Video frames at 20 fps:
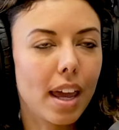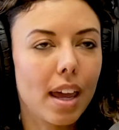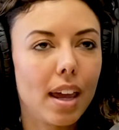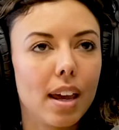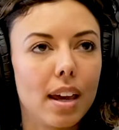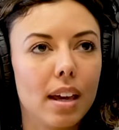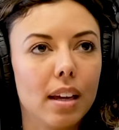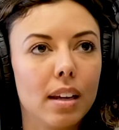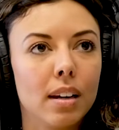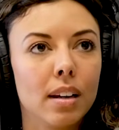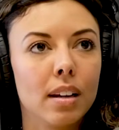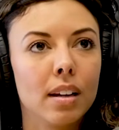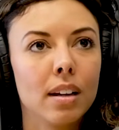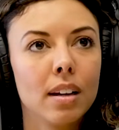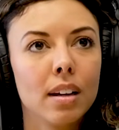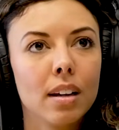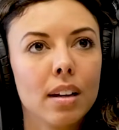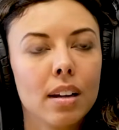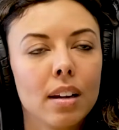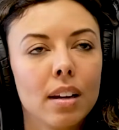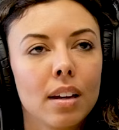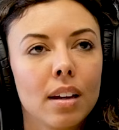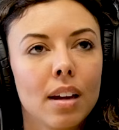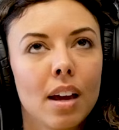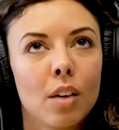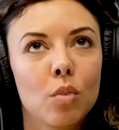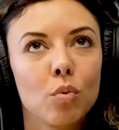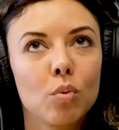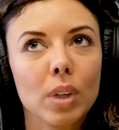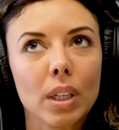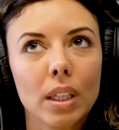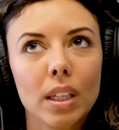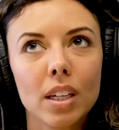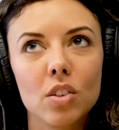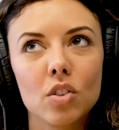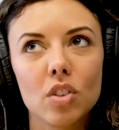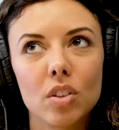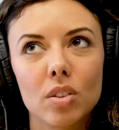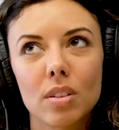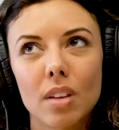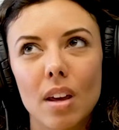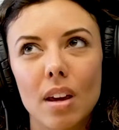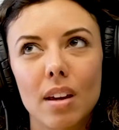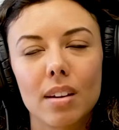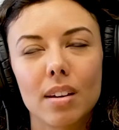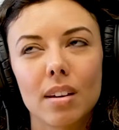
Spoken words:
and really just